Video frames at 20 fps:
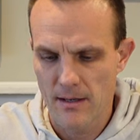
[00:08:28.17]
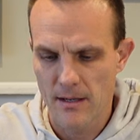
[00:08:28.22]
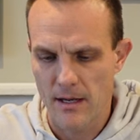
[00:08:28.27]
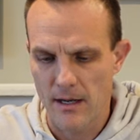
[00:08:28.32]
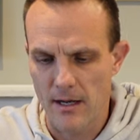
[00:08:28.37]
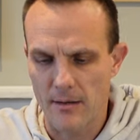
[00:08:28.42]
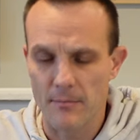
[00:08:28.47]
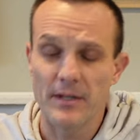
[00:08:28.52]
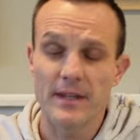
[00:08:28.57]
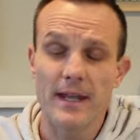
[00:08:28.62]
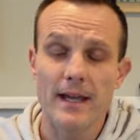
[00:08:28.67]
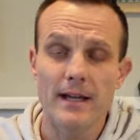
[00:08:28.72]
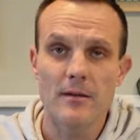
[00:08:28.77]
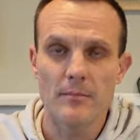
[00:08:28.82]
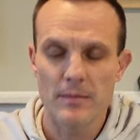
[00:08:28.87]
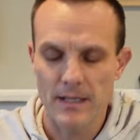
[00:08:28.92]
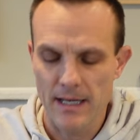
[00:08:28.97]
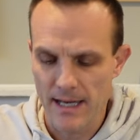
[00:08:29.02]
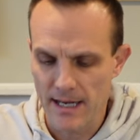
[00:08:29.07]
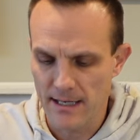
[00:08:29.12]
Uh, but that can
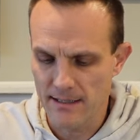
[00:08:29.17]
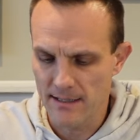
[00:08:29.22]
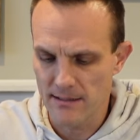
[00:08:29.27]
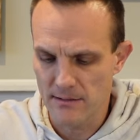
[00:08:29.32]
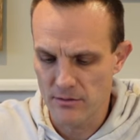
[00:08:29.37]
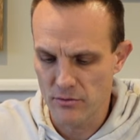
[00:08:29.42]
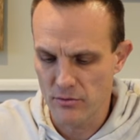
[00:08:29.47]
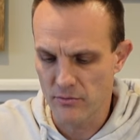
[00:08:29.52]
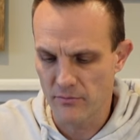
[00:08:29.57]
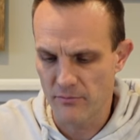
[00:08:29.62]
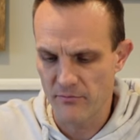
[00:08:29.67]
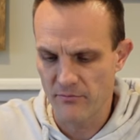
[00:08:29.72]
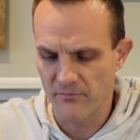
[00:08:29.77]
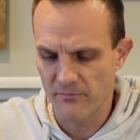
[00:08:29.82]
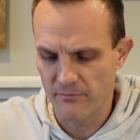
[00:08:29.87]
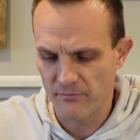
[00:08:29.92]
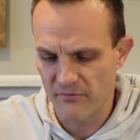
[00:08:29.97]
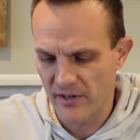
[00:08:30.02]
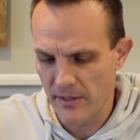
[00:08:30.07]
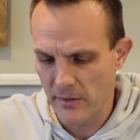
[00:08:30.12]
be handy to
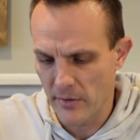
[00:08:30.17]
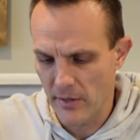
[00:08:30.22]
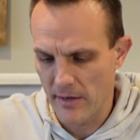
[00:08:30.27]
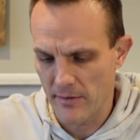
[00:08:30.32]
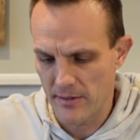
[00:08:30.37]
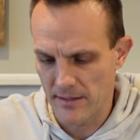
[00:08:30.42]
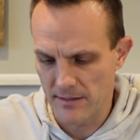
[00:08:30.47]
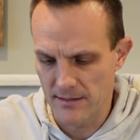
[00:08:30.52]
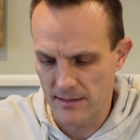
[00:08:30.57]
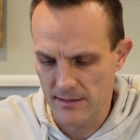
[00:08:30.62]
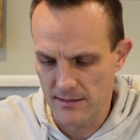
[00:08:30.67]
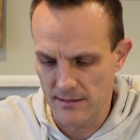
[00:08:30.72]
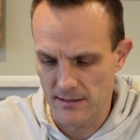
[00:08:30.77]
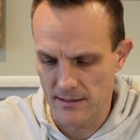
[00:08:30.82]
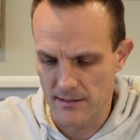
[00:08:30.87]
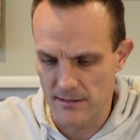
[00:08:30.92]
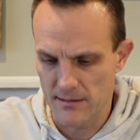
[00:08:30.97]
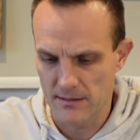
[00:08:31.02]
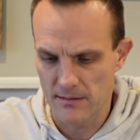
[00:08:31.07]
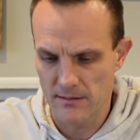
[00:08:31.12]
figure out a
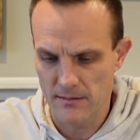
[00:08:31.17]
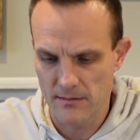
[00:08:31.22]
distance.